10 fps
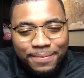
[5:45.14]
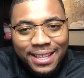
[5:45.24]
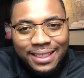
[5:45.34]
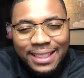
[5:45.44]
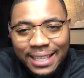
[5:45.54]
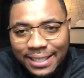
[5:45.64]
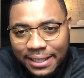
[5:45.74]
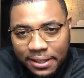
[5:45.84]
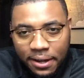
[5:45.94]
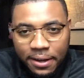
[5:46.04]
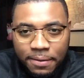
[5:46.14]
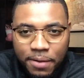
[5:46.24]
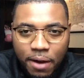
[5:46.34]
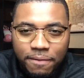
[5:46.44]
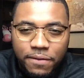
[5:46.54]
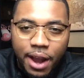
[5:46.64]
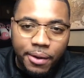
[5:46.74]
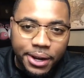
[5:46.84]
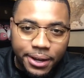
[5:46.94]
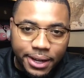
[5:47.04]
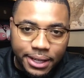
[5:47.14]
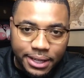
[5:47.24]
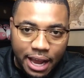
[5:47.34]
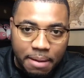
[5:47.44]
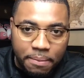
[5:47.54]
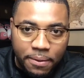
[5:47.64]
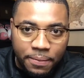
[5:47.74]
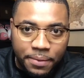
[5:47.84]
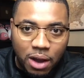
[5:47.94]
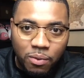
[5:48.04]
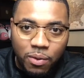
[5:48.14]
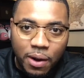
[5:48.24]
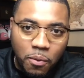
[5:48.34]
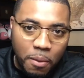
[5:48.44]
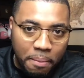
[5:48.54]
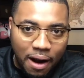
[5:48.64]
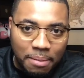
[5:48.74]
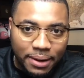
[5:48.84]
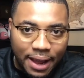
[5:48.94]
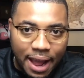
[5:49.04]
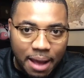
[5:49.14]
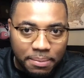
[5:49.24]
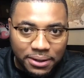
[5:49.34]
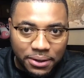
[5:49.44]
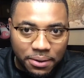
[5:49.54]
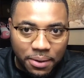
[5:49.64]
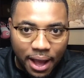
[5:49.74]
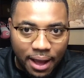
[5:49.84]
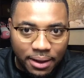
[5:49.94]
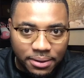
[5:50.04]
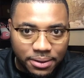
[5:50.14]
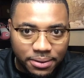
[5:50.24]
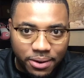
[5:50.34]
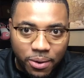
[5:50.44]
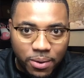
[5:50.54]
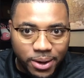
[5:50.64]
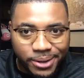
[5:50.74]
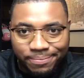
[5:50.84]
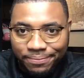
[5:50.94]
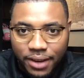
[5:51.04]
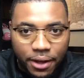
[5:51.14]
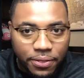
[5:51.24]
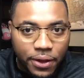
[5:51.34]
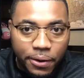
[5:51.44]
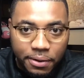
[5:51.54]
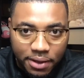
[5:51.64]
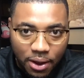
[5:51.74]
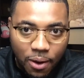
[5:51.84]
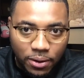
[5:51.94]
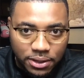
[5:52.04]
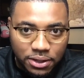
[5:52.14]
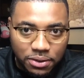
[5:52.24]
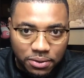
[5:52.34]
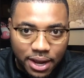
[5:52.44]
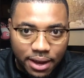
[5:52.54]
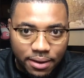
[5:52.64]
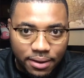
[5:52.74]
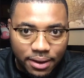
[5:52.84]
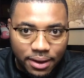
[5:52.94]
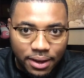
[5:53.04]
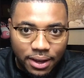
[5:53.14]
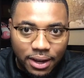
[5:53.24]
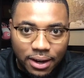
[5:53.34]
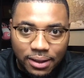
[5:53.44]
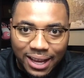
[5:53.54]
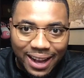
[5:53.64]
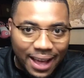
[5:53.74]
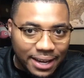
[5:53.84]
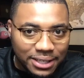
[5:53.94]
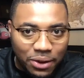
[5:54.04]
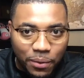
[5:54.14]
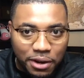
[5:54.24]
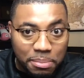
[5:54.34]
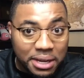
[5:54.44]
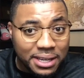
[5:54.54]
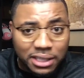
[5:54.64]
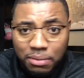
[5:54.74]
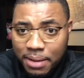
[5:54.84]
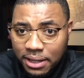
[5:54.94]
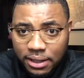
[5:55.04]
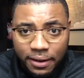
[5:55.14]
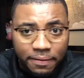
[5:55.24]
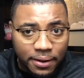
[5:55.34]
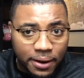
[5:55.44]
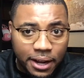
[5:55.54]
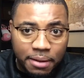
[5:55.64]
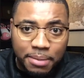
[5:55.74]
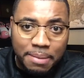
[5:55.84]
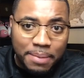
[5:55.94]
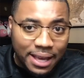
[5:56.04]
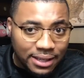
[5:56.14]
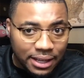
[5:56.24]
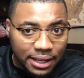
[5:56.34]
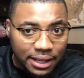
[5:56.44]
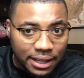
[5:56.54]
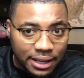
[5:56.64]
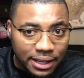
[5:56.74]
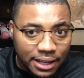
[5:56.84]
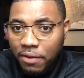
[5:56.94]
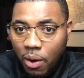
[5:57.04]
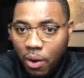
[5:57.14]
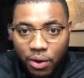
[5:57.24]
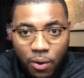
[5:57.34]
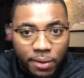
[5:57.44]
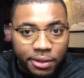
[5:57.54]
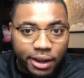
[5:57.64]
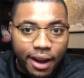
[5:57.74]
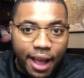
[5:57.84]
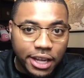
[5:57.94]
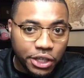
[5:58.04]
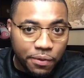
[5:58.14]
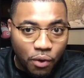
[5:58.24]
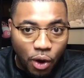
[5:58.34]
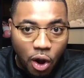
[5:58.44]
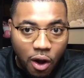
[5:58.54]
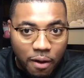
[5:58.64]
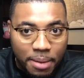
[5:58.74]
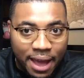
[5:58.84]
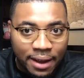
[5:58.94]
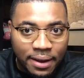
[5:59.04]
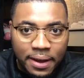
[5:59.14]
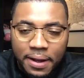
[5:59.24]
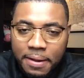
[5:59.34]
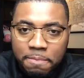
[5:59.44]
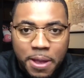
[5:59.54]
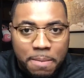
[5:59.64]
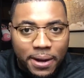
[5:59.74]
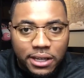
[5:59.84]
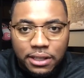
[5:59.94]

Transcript: This is a very good example of what will probably happen to you guys on a third of the calls that you take. You know, the client is going to be dismissive. They're going to be busy. They got stuff going on. They're going to ask you for a callback. But it's